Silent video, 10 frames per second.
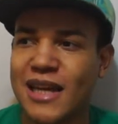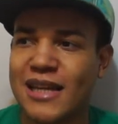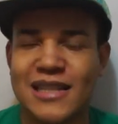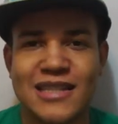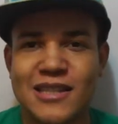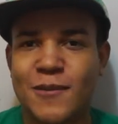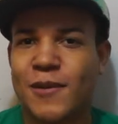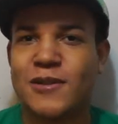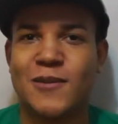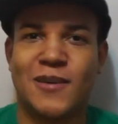Like this is
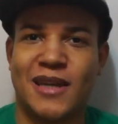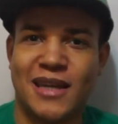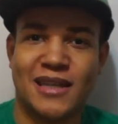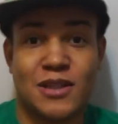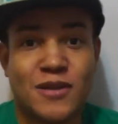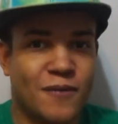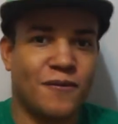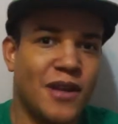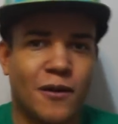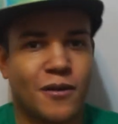supposed to be this is the
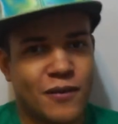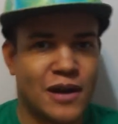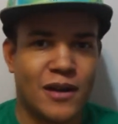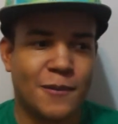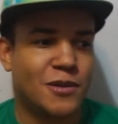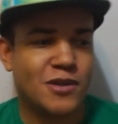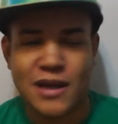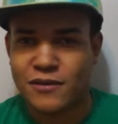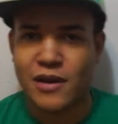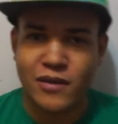you know the final episode
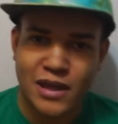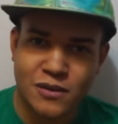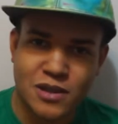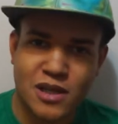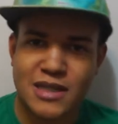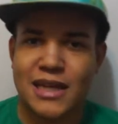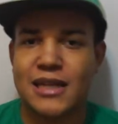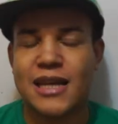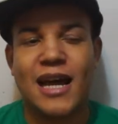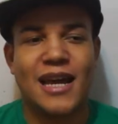after everything was all said
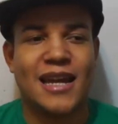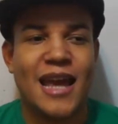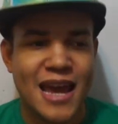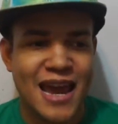and done,